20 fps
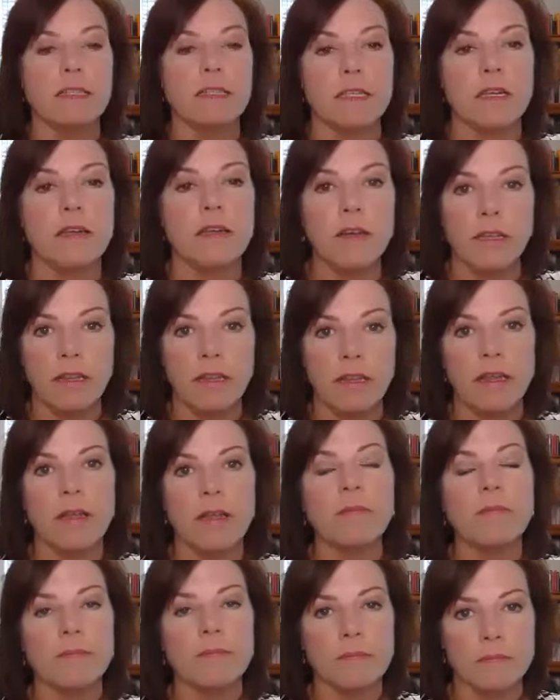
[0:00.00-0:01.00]
is the
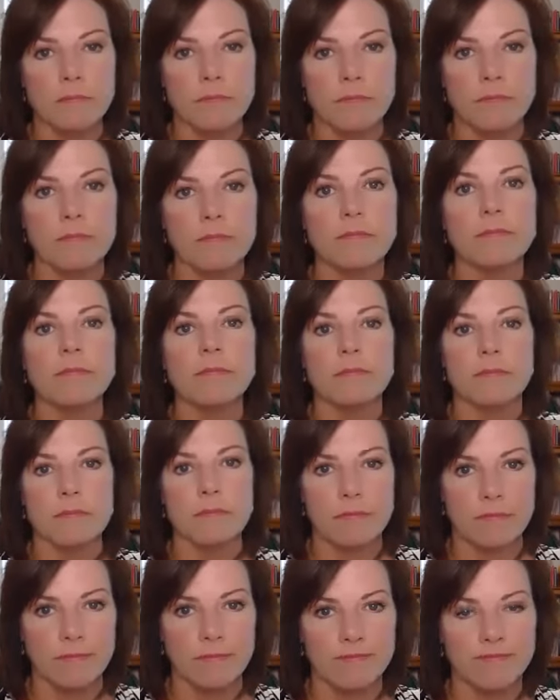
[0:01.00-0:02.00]
lack of office
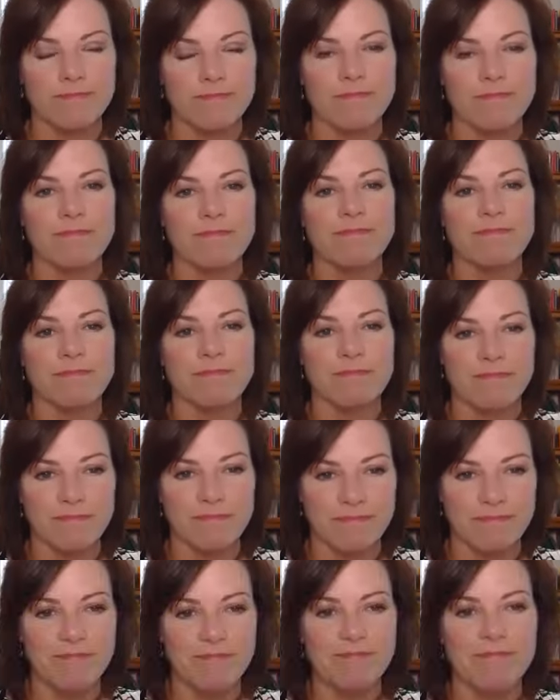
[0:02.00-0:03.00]
politics
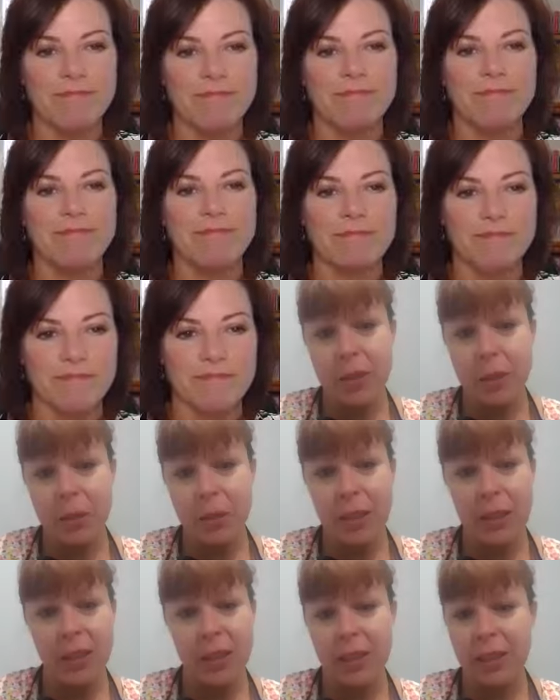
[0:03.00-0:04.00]
when you're dealing
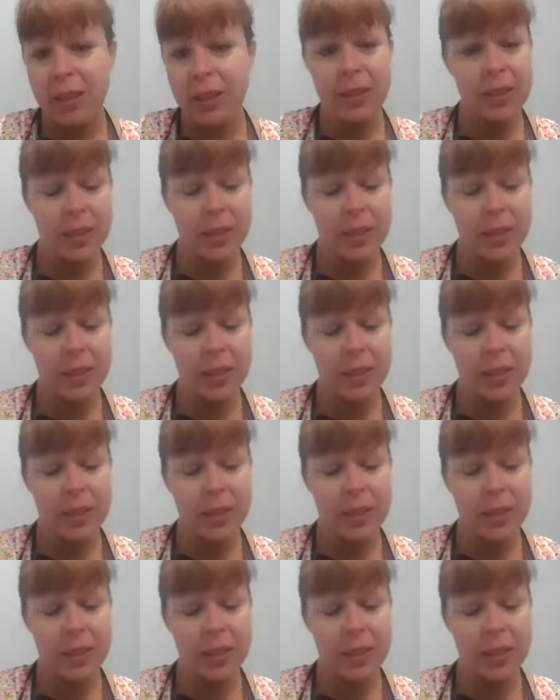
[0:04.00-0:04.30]
something like this,